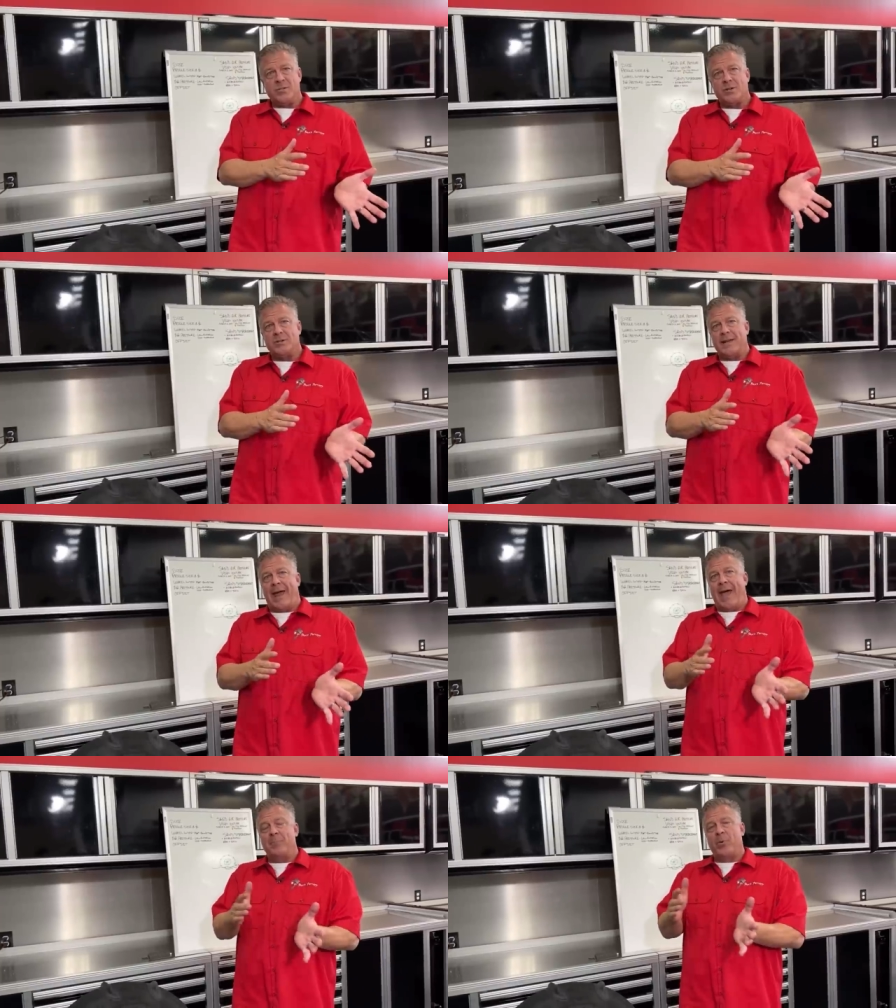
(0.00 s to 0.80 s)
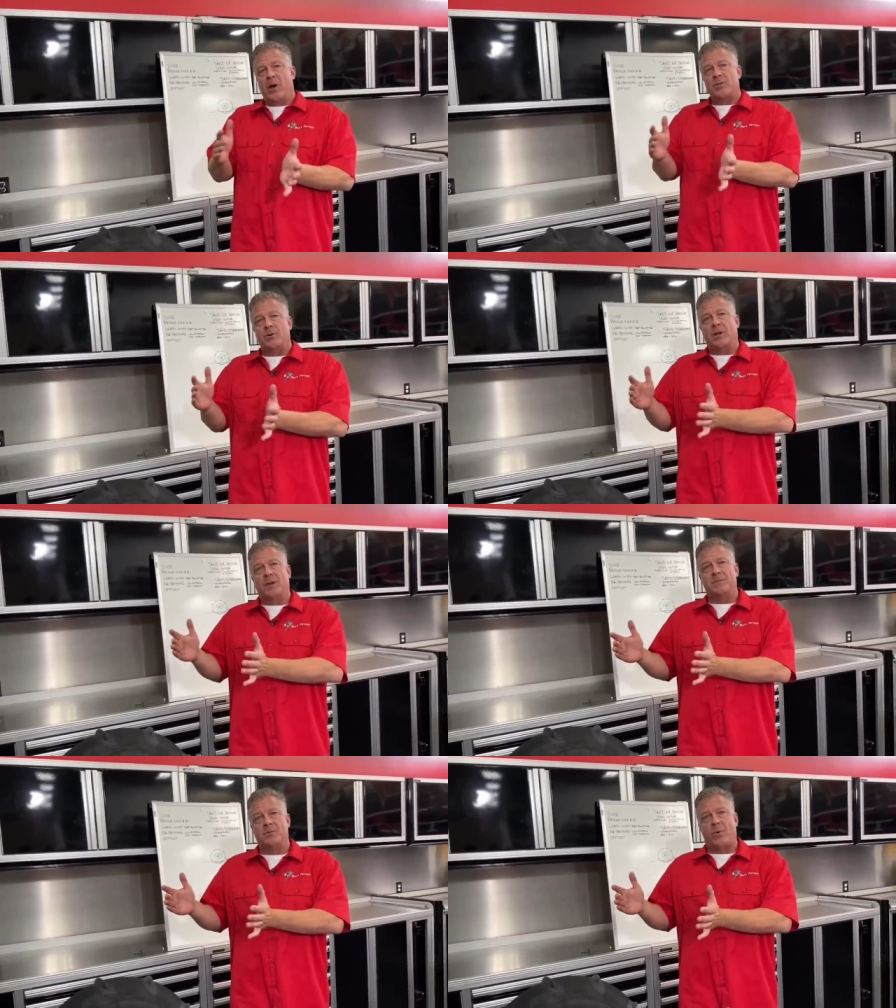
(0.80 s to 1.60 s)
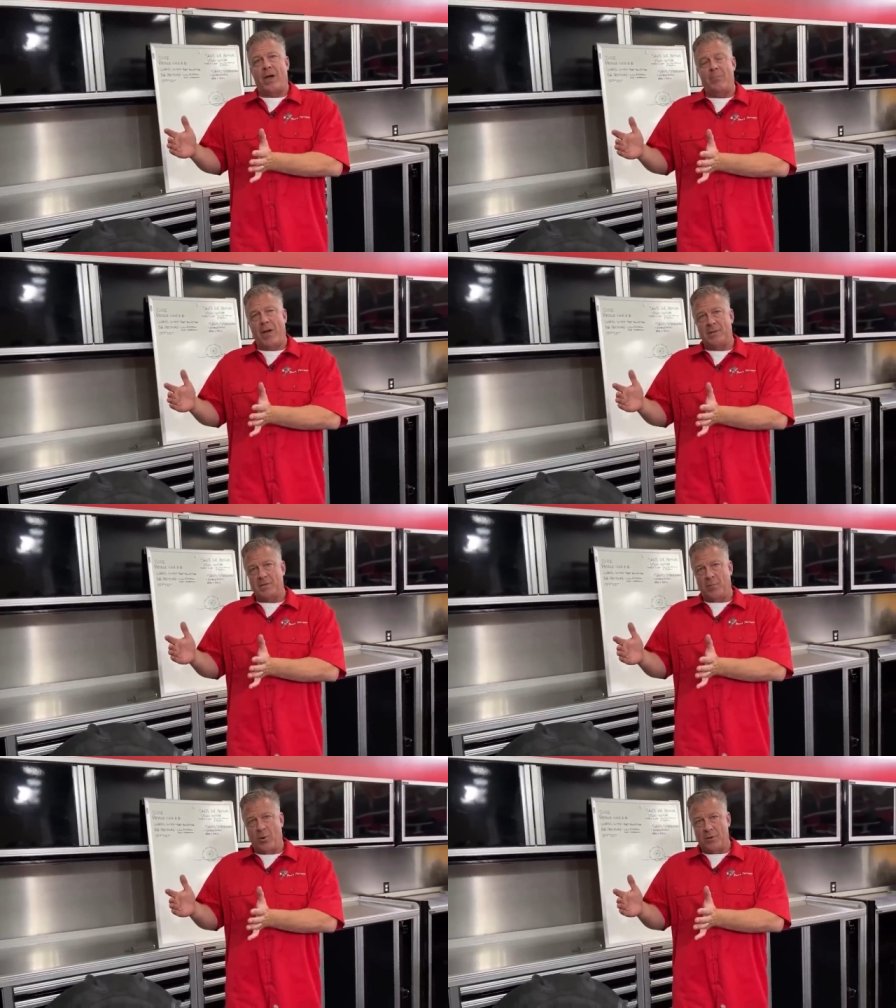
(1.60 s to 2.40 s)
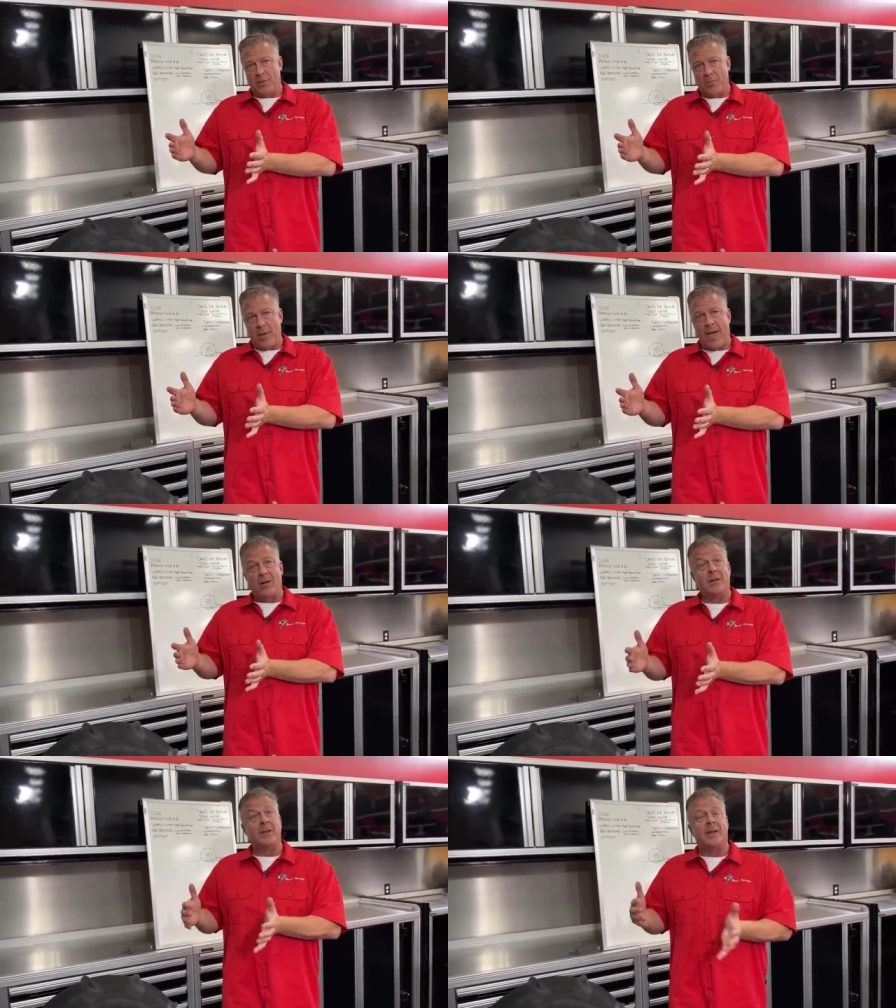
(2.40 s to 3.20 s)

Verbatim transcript: start to add pressure, it gives the right amount of support to the paddle and